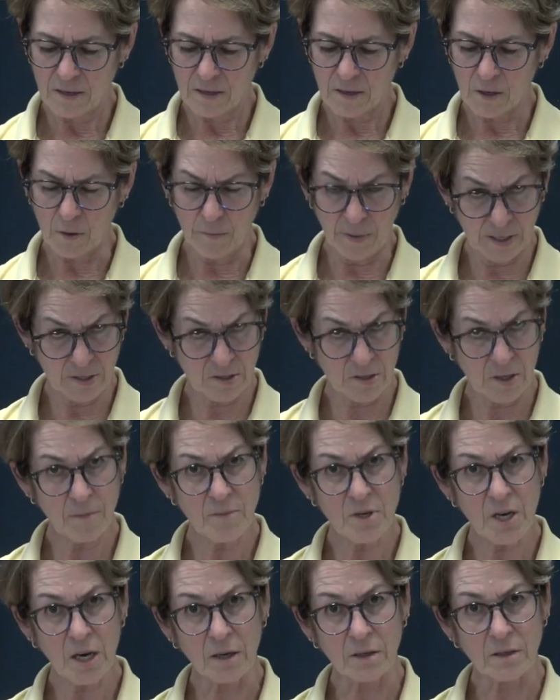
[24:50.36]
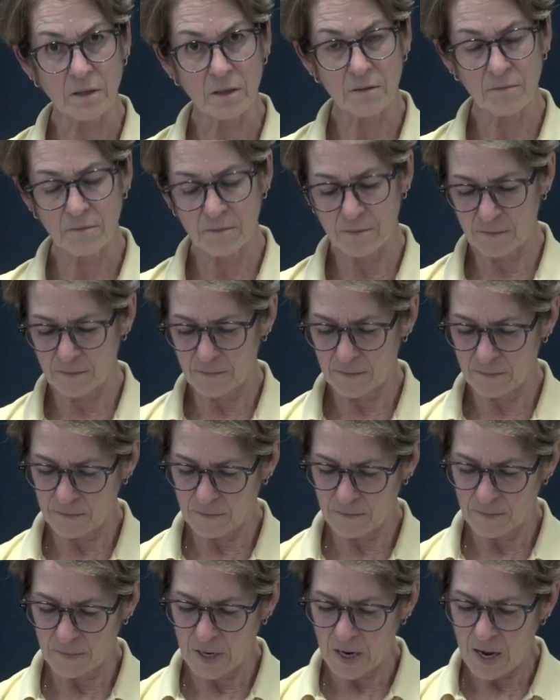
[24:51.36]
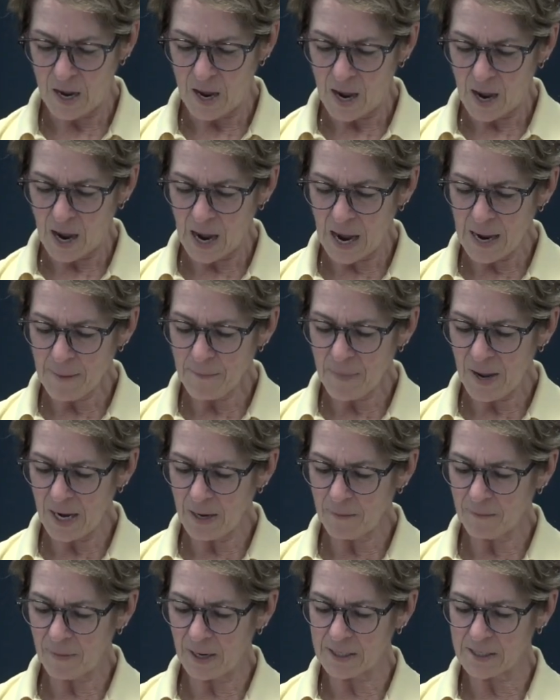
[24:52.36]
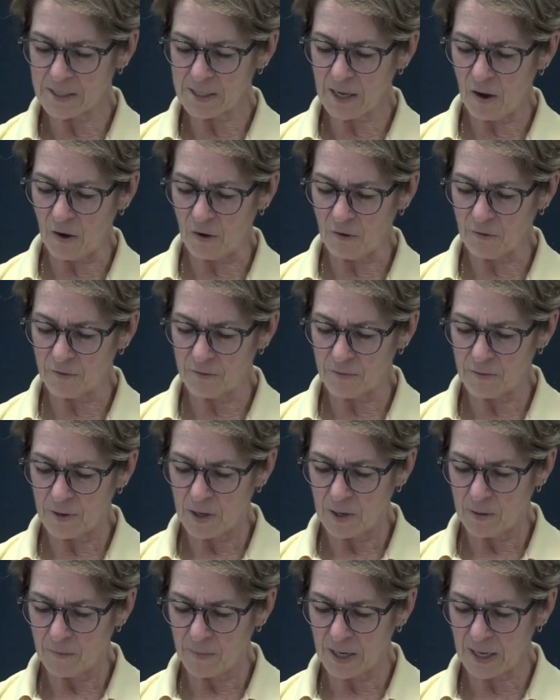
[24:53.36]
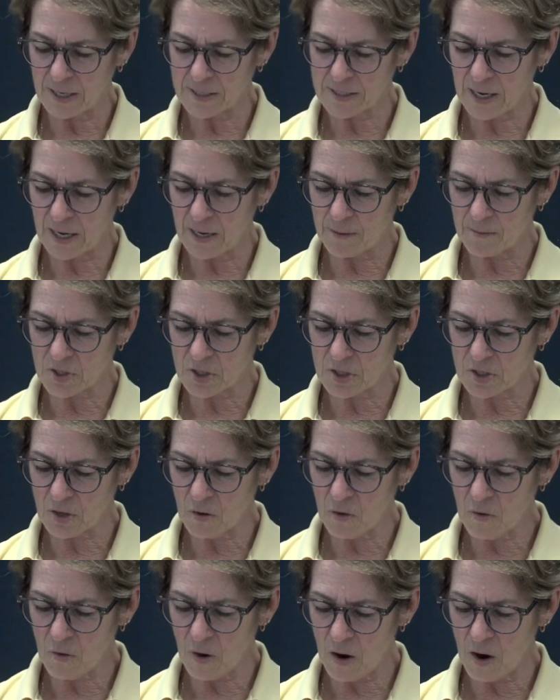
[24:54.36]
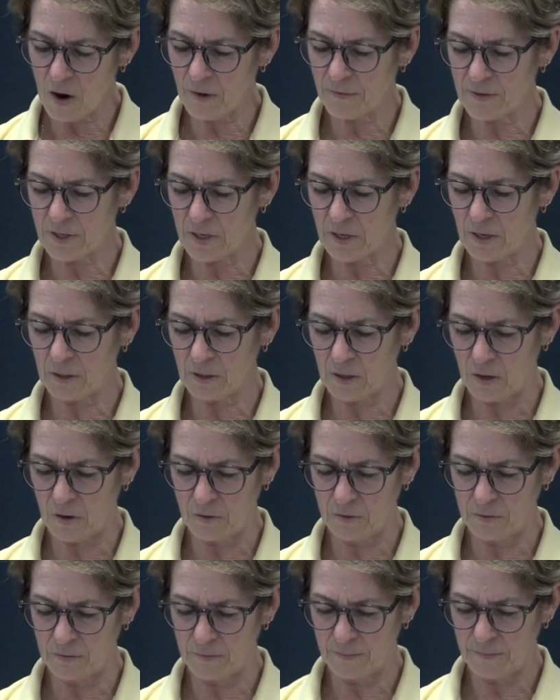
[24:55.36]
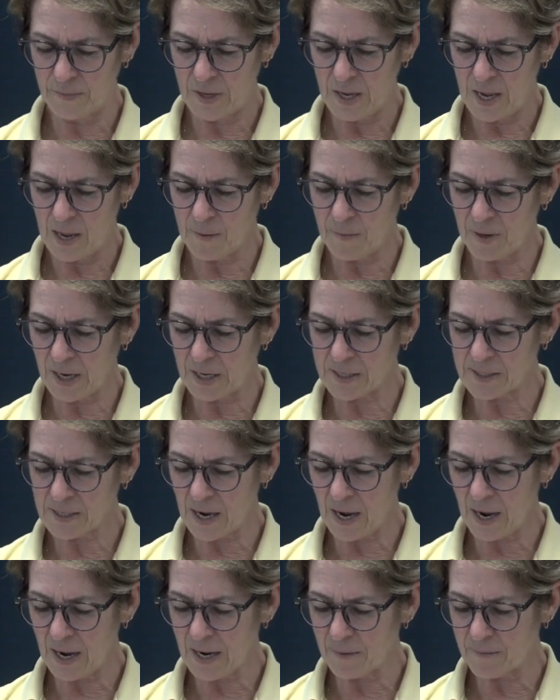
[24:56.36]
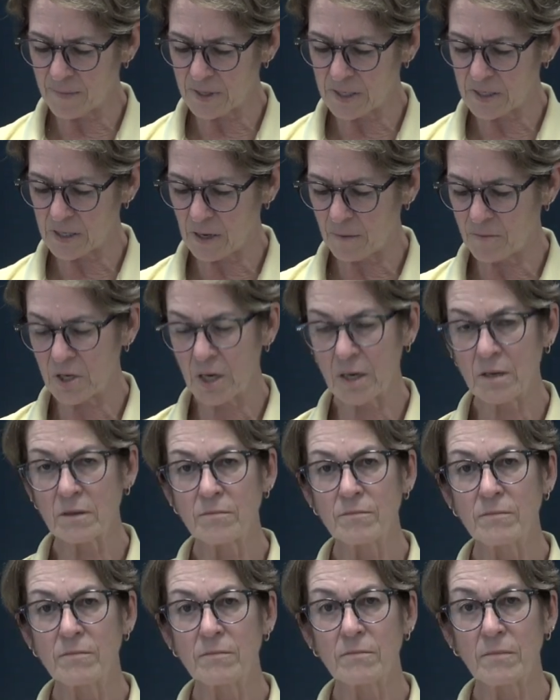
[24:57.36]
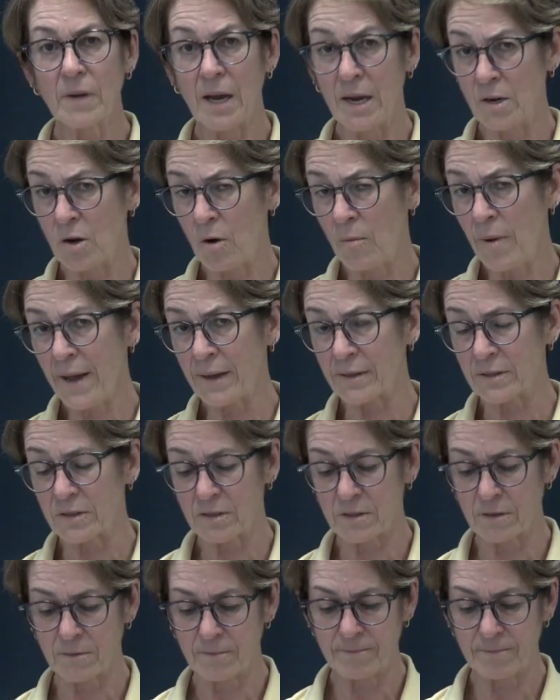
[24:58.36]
Her best subject. I paint myself because I am so often alone, and because I am the subject I know best.